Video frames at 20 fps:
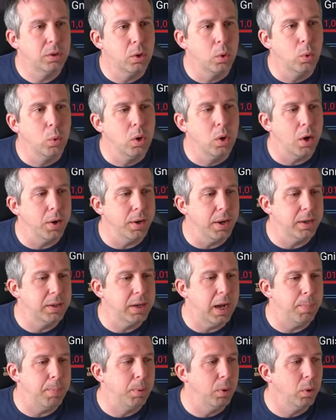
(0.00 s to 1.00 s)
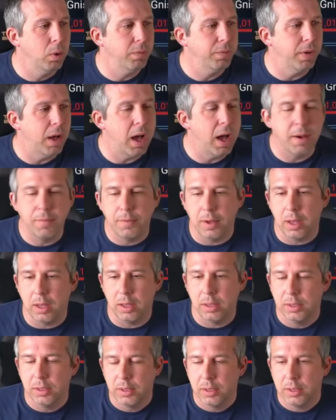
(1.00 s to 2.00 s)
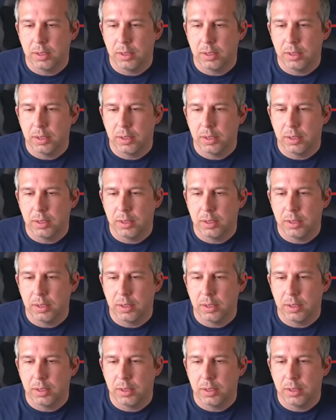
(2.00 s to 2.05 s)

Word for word: call on a couple of other